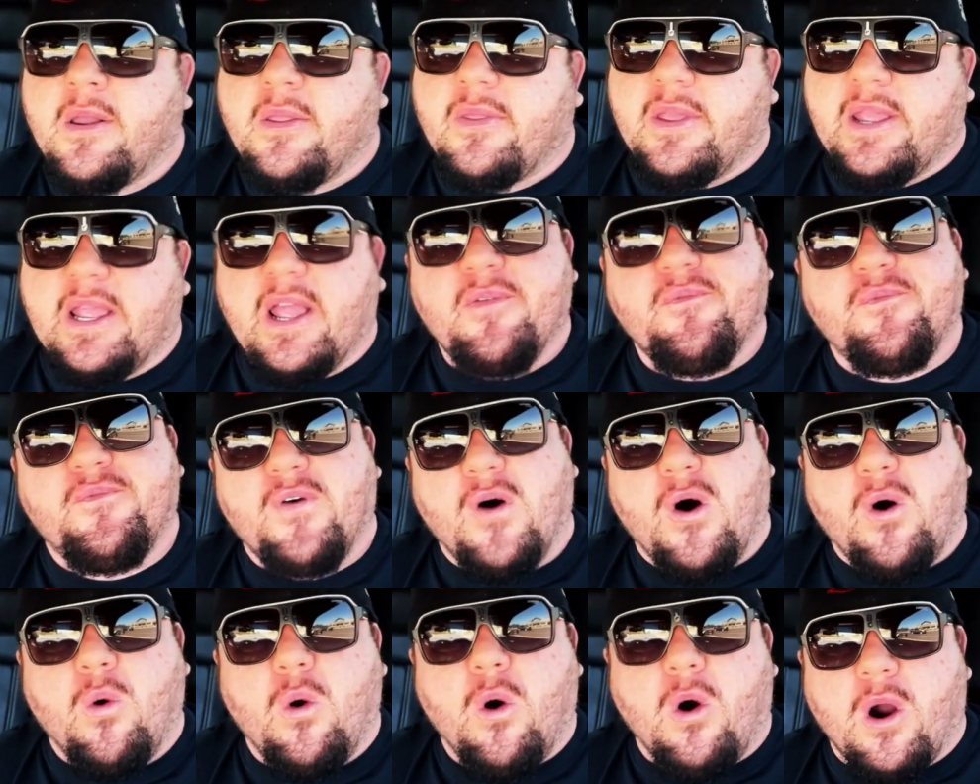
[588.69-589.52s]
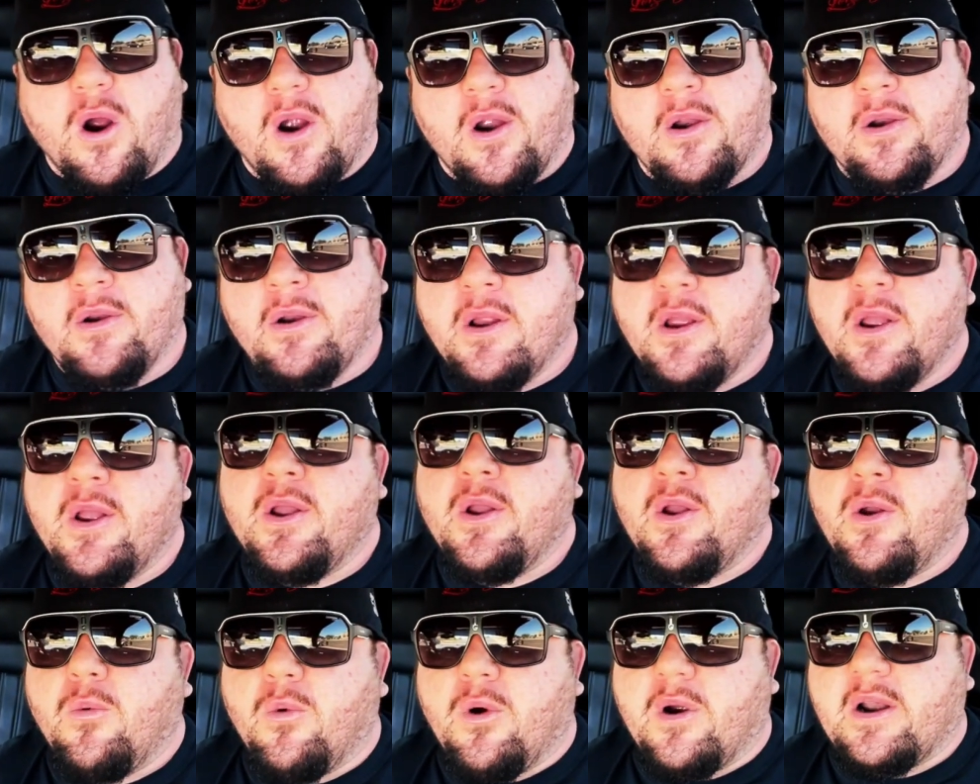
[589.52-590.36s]
the info war,
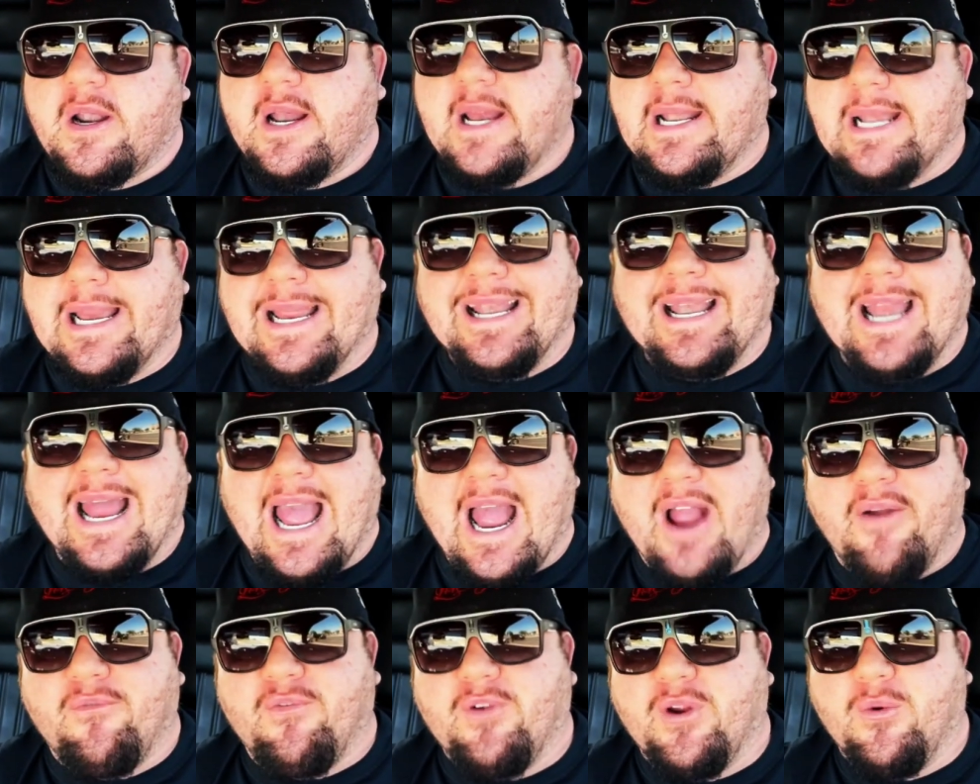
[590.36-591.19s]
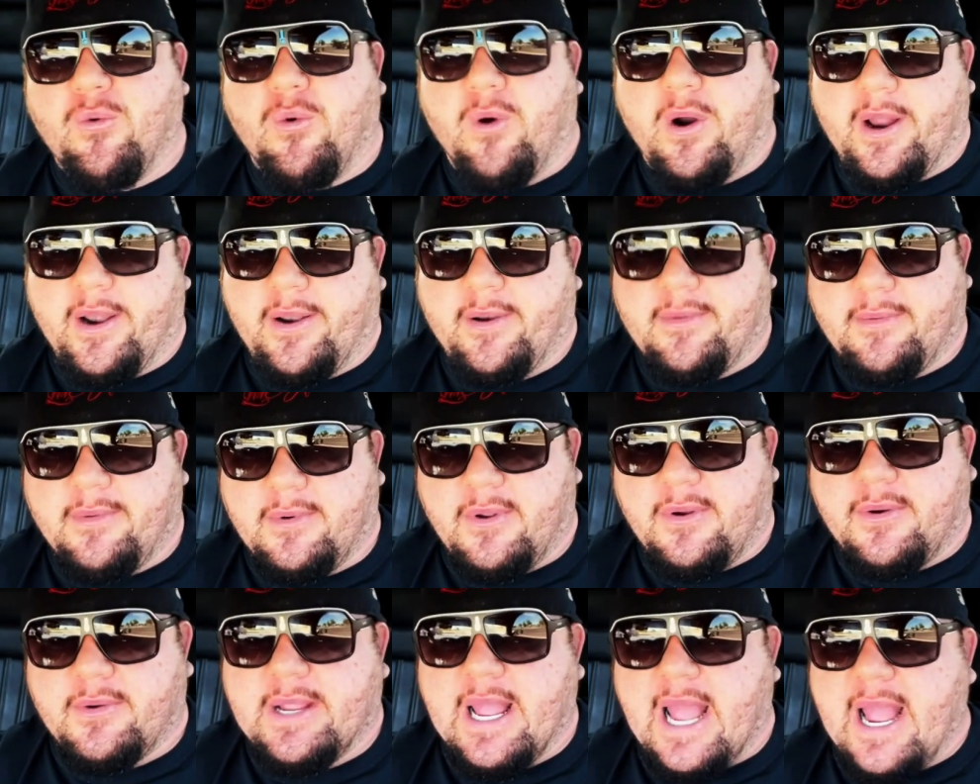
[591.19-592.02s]
we're going to need
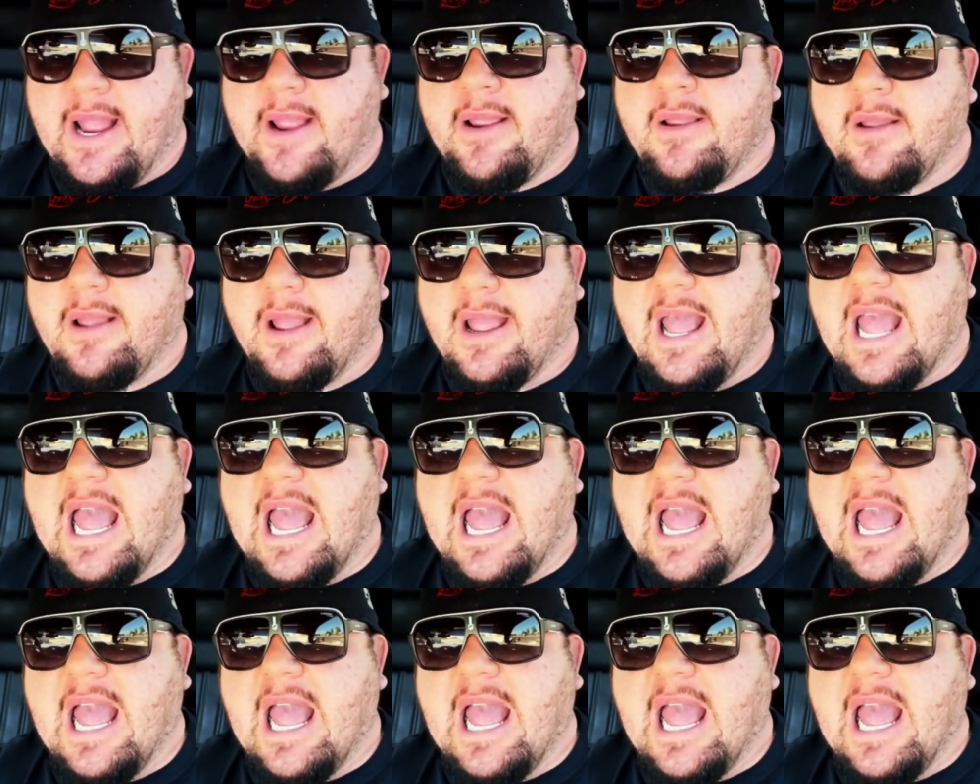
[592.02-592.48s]
everyone, okay?